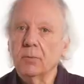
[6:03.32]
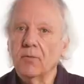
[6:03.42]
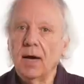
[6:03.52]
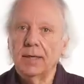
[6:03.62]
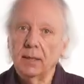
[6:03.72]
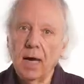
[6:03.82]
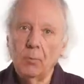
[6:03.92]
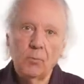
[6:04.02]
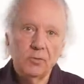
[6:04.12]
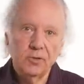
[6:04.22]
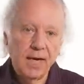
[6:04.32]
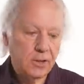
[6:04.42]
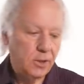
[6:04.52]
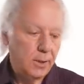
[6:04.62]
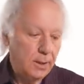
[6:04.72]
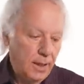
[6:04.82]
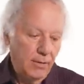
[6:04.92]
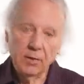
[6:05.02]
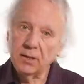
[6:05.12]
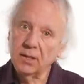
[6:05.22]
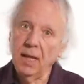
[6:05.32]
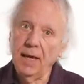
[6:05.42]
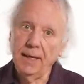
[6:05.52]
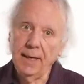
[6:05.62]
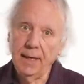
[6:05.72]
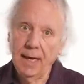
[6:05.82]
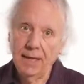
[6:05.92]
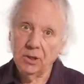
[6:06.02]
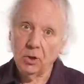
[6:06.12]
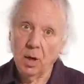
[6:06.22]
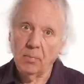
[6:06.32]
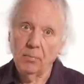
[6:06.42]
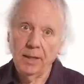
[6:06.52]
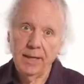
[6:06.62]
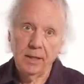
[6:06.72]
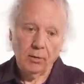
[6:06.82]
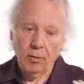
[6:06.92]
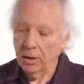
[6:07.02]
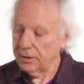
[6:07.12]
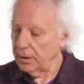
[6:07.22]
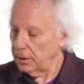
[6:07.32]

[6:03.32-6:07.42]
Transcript: to provide a lot more protection if you're sliding a sharp blade across